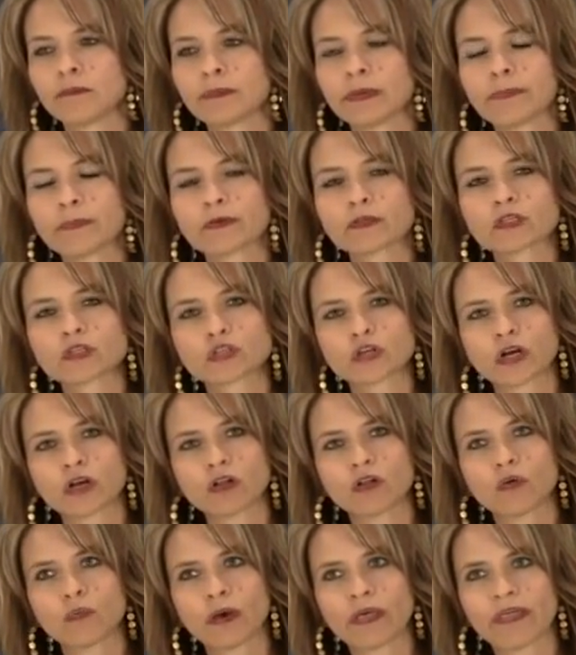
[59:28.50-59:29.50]
people
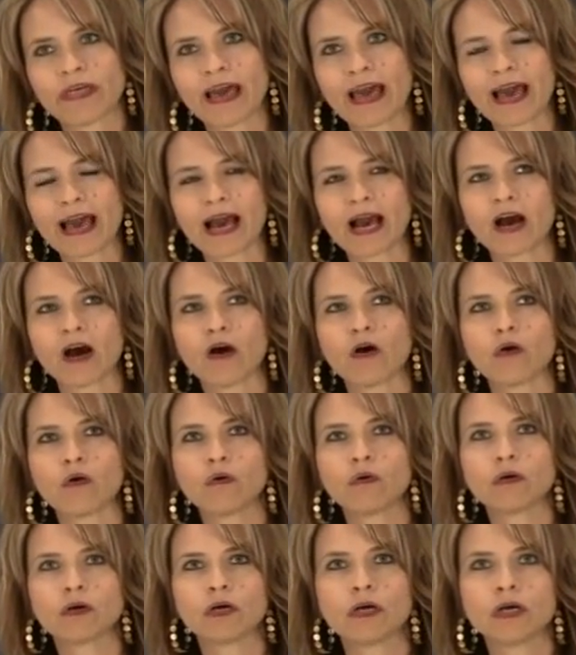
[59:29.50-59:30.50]
struggle with
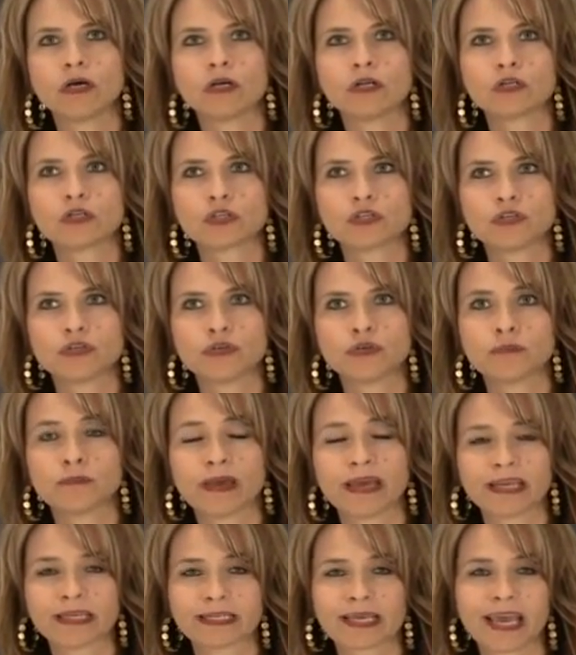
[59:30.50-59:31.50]
how to
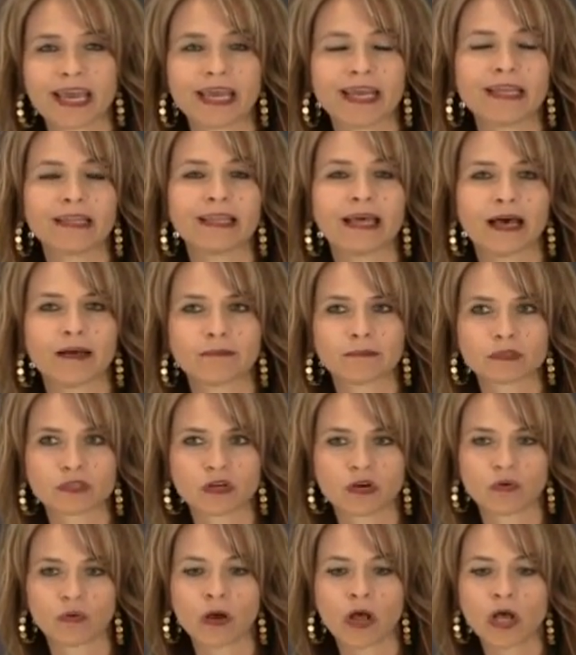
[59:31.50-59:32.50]
maintain them
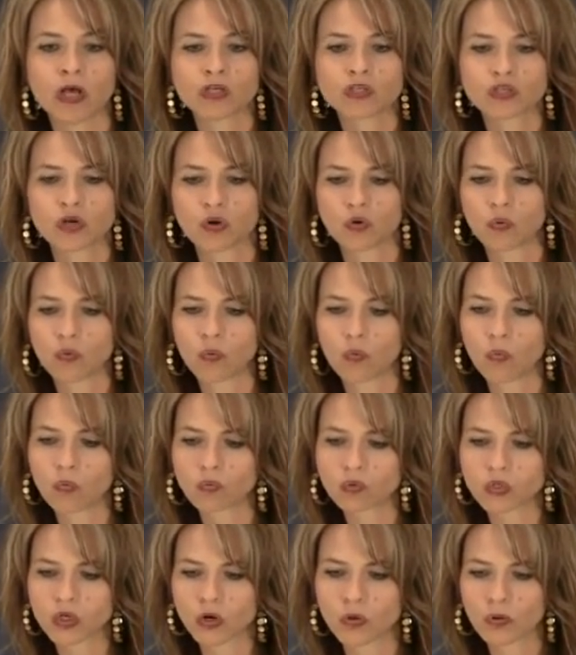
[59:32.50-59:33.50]
so so
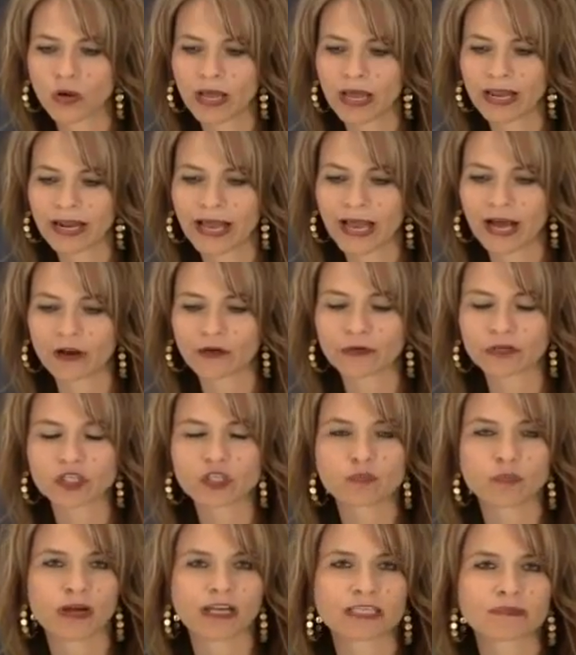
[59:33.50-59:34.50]
so and how to
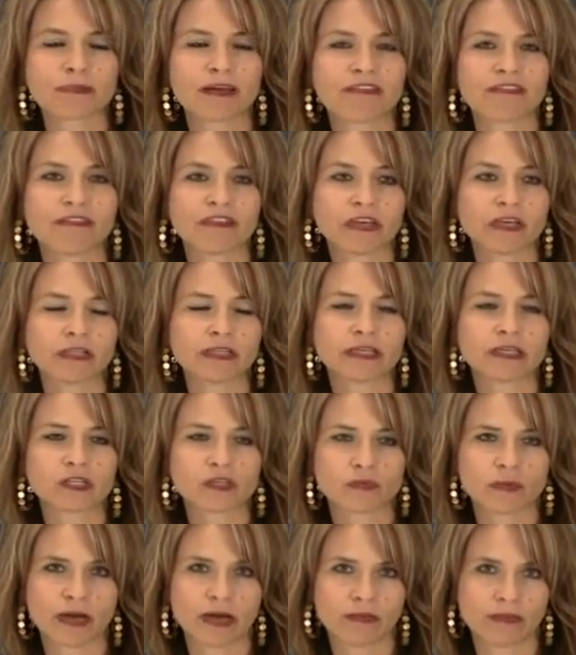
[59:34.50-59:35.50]
express my feelings
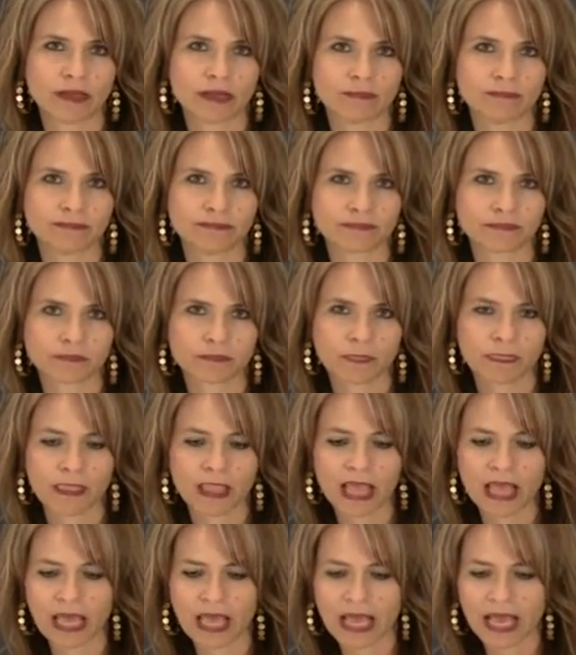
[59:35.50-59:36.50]
around them
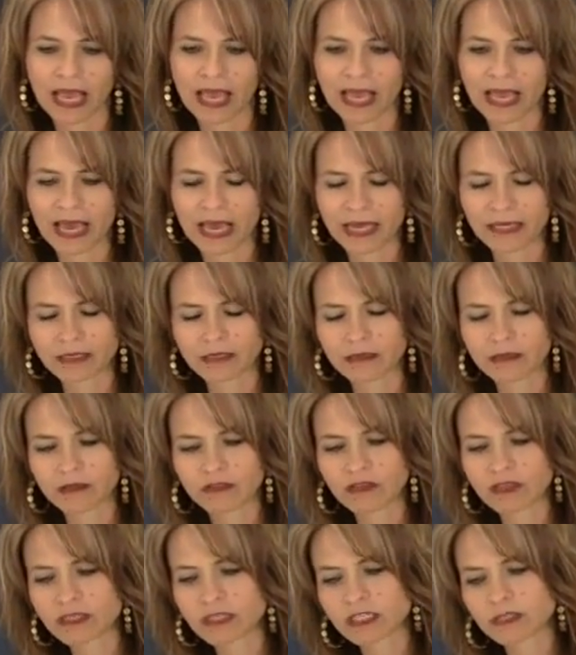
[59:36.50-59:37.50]
and
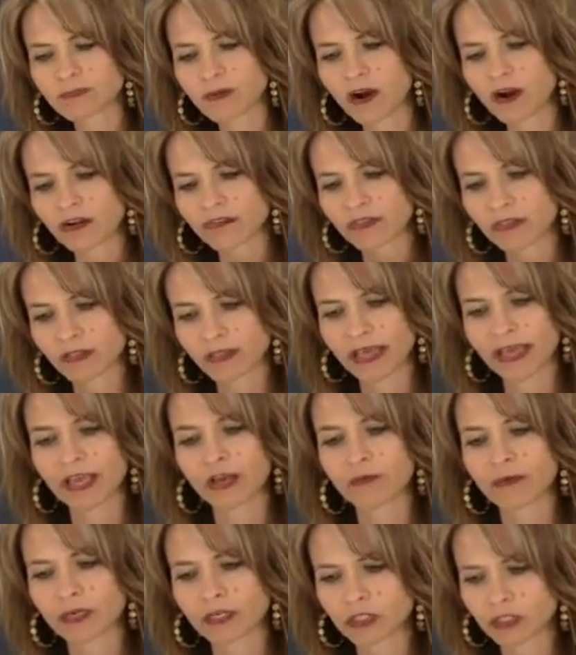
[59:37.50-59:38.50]
this is part of the
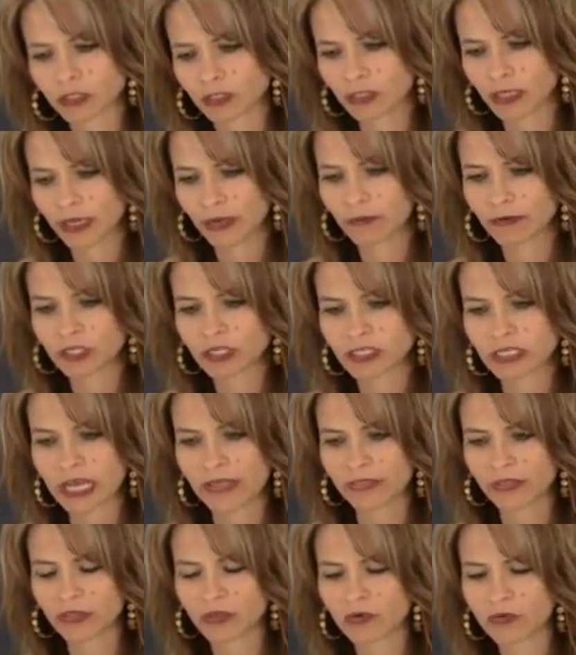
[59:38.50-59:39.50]
language a language
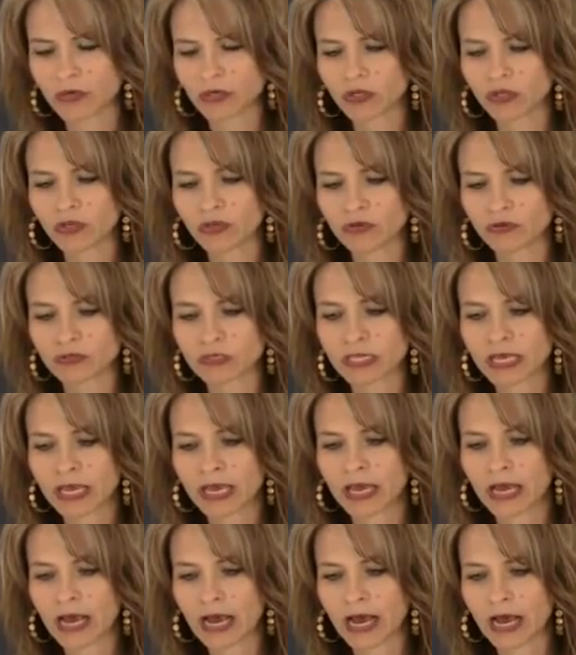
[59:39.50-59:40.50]
set that you can use
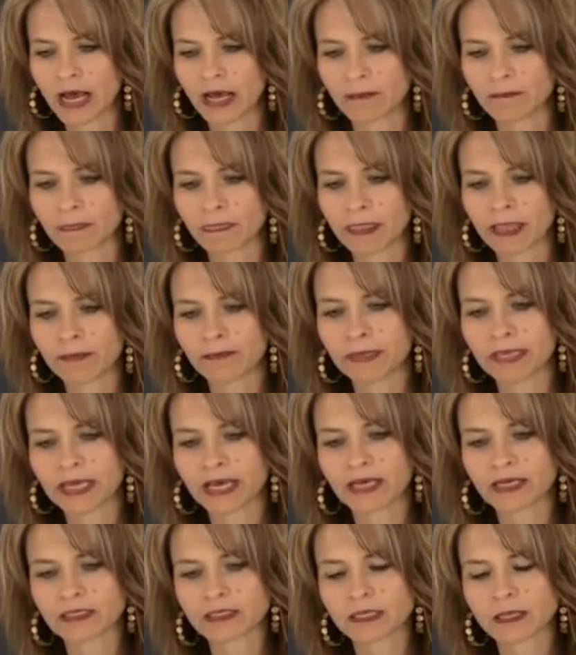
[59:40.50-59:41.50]
um,
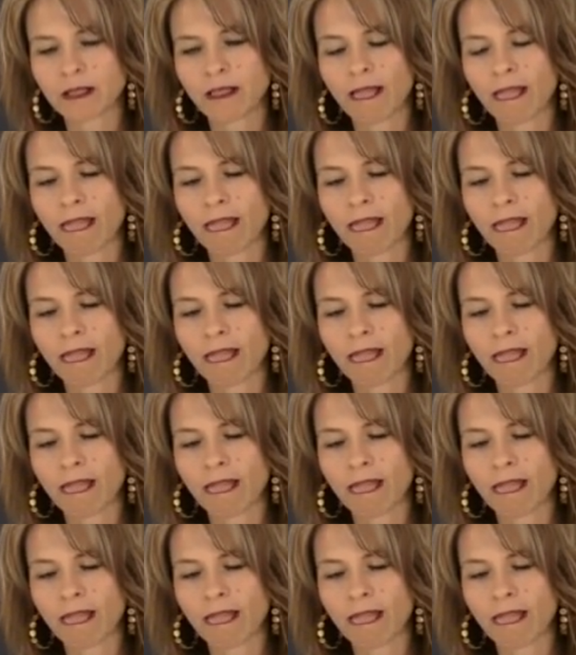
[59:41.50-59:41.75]
because